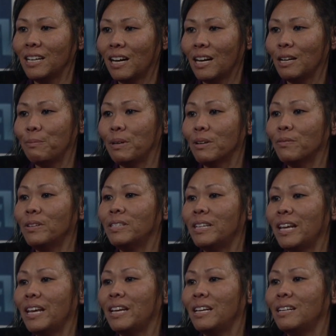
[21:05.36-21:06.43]
time every
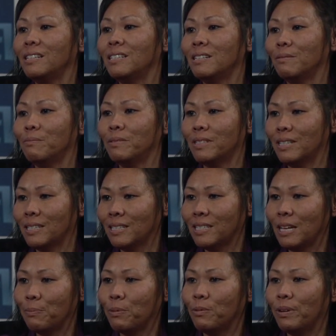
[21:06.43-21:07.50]
day to
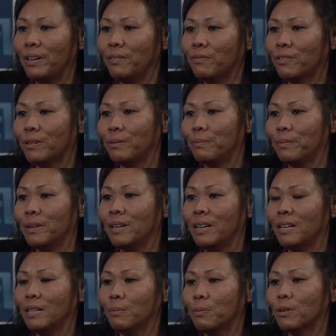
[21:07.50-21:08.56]
step away from
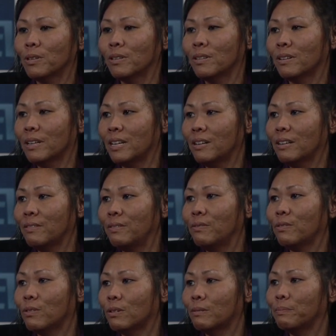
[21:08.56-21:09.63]
the person they're caregiving
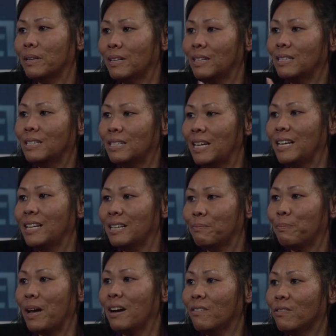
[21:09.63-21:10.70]
for and take it
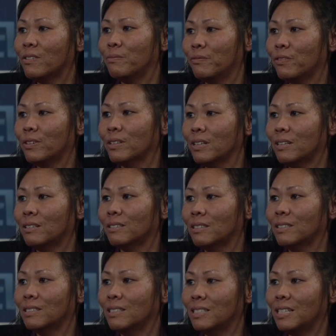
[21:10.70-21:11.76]
back for
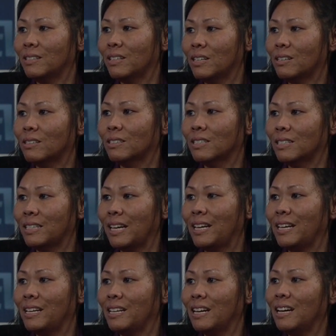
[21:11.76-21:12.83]
their
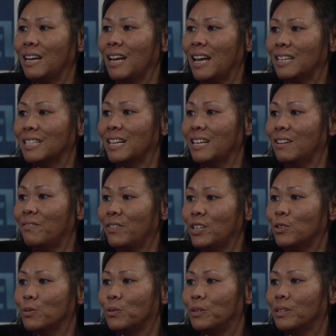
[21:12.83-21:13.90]
stay as an
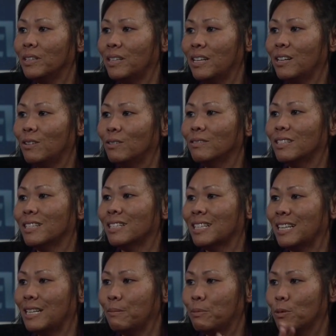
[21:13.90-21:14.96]
individual, and they don't just
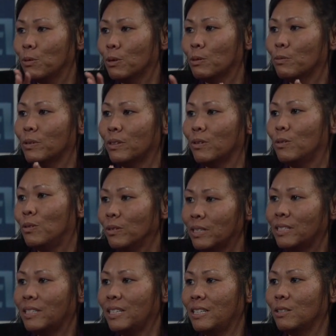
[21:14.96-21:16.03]
get absorbed with the whole
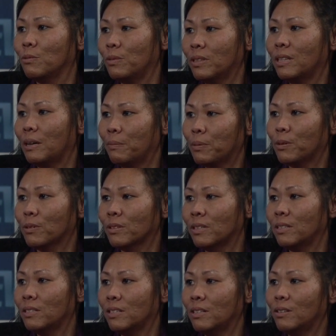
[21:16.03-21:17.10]
disease with that
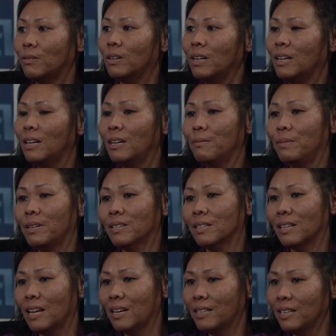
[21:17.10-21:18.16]
person. So, because a
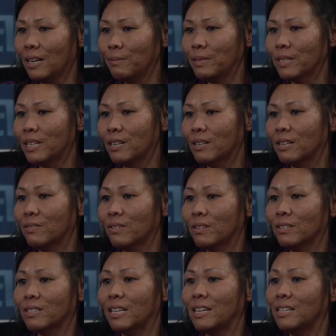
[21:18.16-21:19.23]
lot of times the
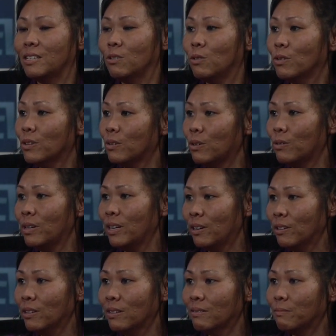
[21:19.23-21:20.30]
caregivers, they ignore their own
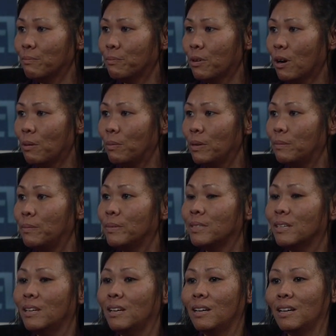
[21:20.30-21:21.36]
health
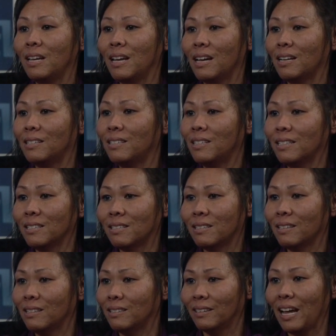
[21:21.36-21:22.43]
problems and just
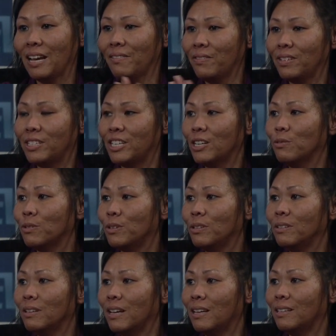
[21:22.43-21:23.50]
life in
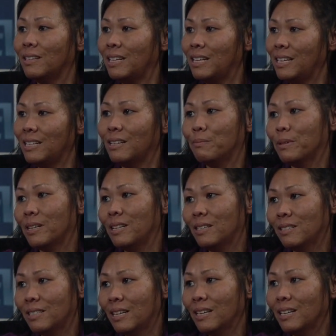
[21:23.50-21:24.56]
general, and they end up getting
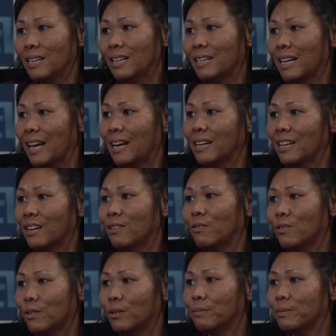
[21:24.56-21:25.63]
sick and can't care
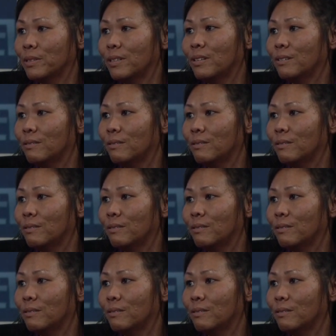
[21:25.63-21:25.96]
for them. So,